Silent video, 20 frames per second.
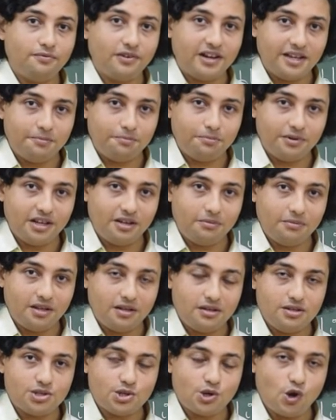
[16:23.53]
5 prime
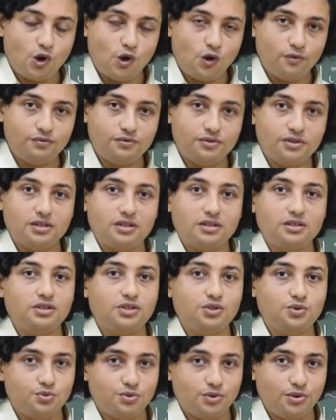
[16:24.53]
end of the
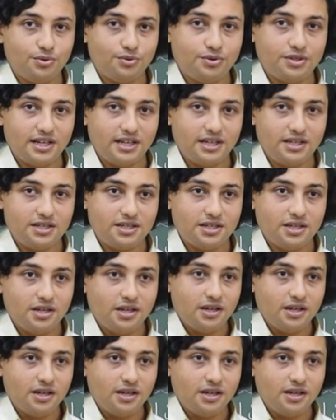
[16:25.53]
nucleotide